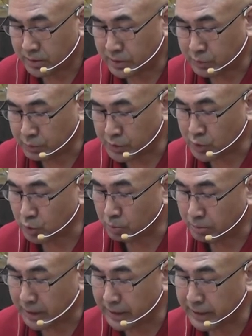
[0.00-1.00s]
division of
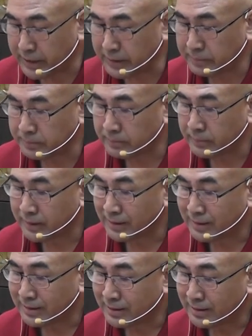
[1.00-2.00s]
mind,
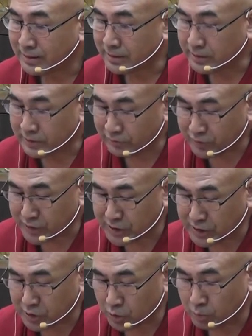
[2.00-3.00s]
the
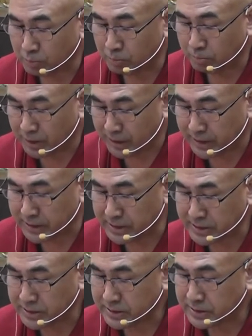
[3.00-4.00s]
definition of mind,